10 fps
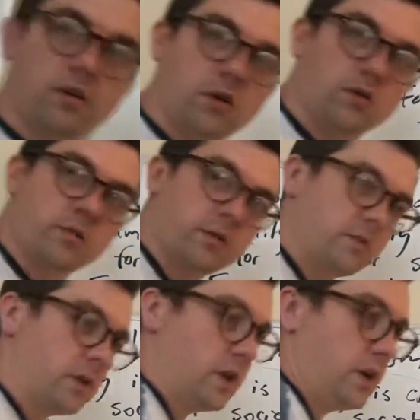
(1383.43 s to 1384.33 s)
own
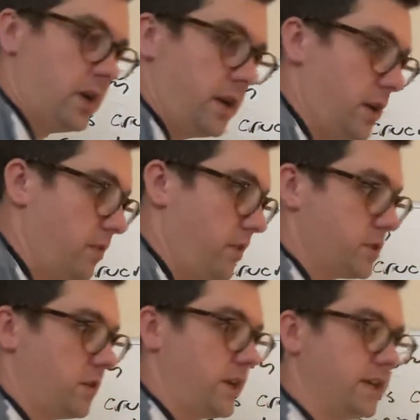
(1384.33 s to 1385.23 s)

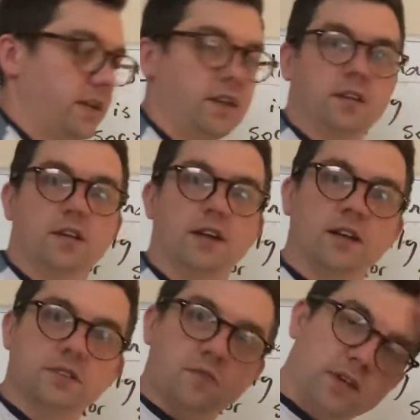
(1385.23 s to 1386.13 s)
individual identity,
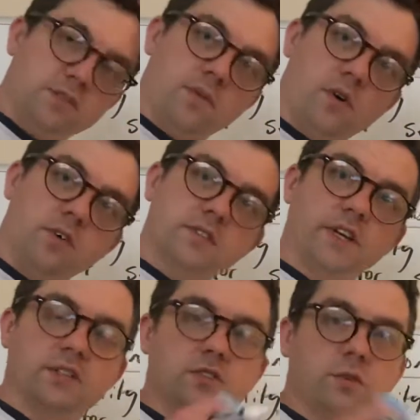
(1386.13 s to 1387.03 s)
as far as
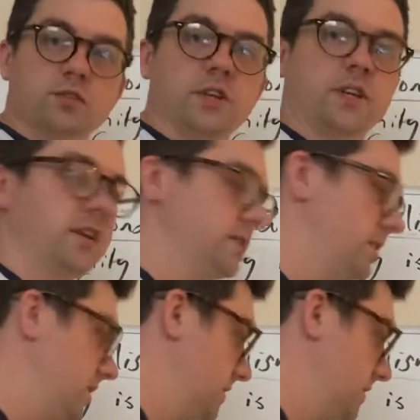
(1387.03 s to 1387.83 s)
like a social identity, is